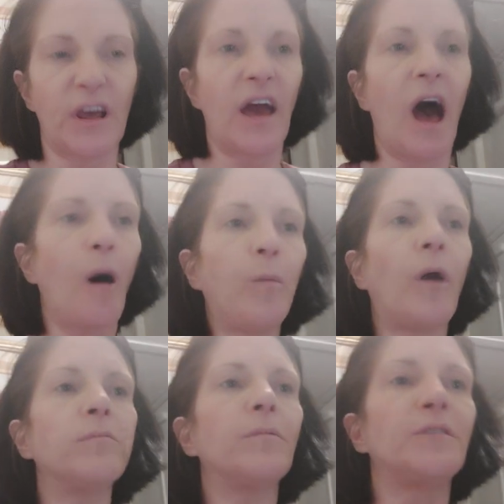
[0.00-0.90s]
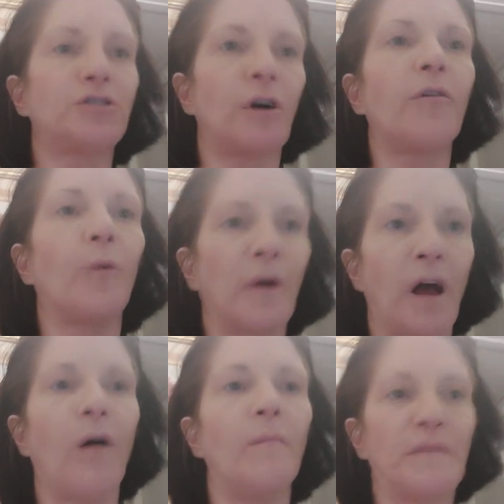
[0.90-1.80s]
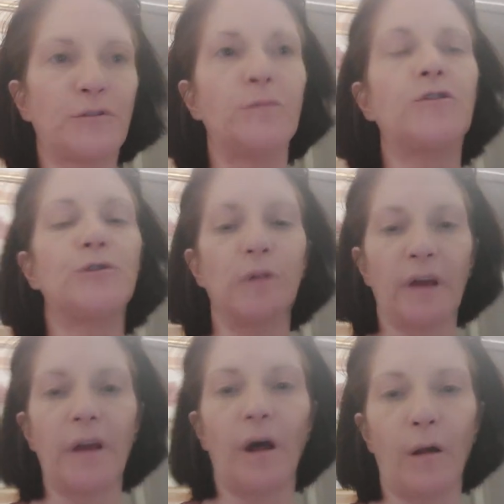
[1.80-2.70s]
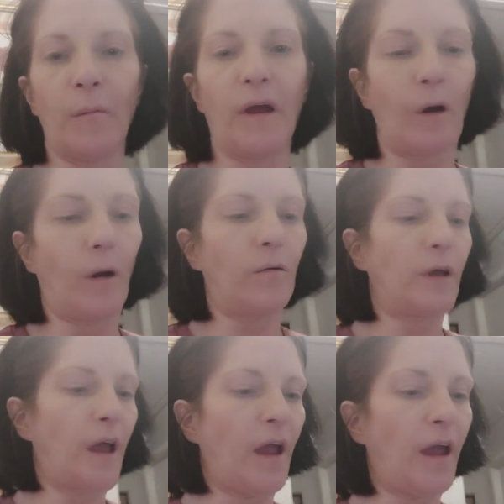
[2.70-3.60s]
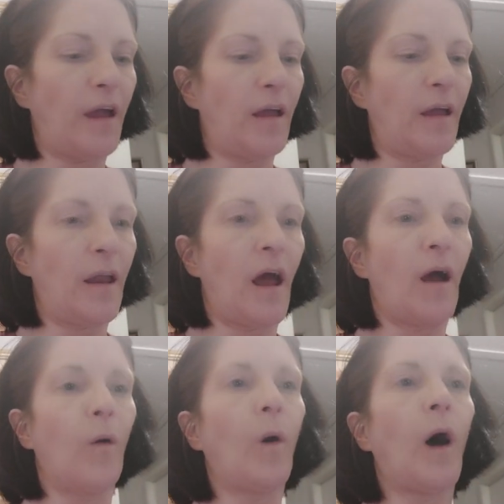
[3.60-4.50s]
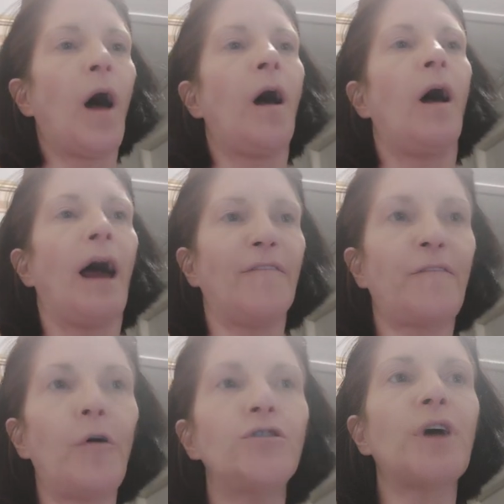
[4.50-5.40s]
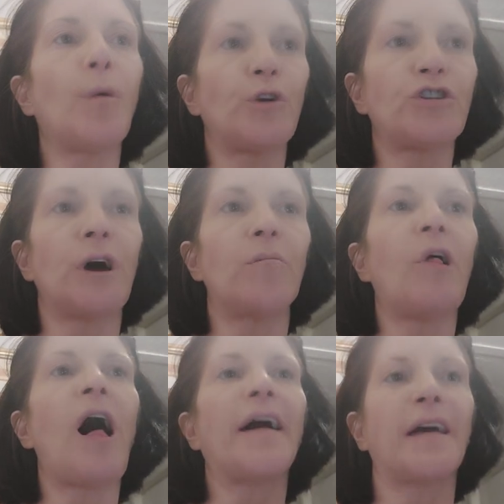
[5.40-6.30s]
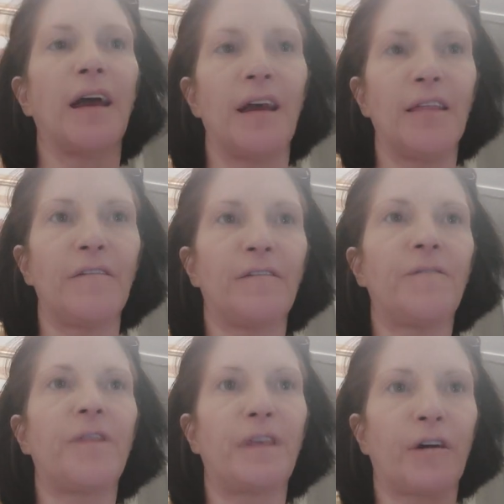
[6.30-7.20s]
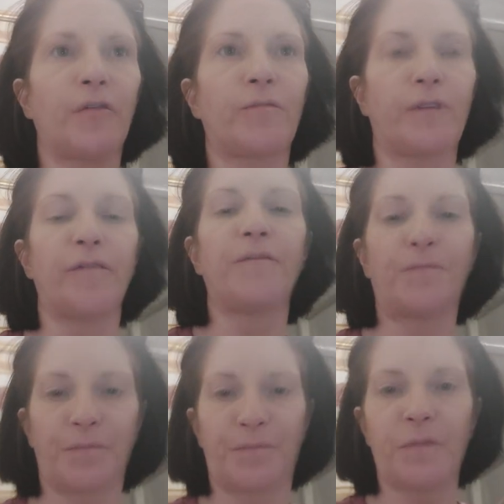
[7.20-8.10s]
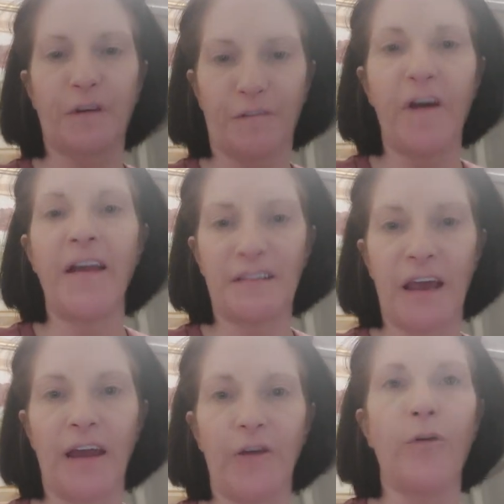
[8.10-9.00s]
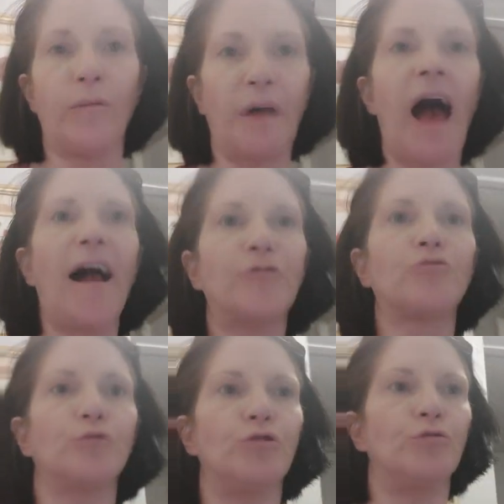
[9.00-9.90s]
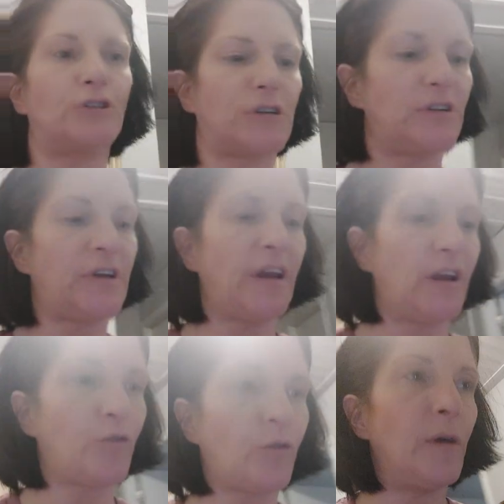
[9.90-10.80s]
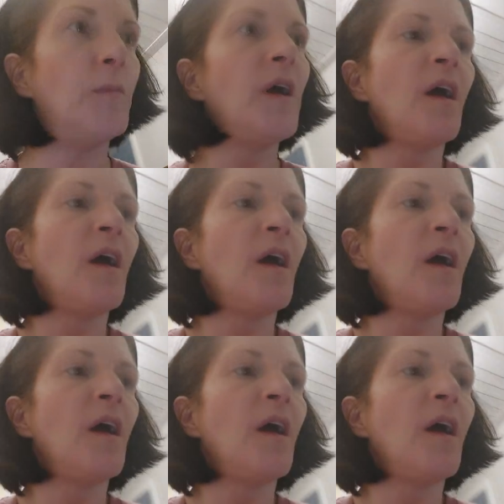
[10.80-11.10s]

Day, I'll probably start going out in my swimsuit laying out in my yard. And at first wear wear sunblock and the, the, the, the fake tanning cream, the actual Nu Skin tanning cream.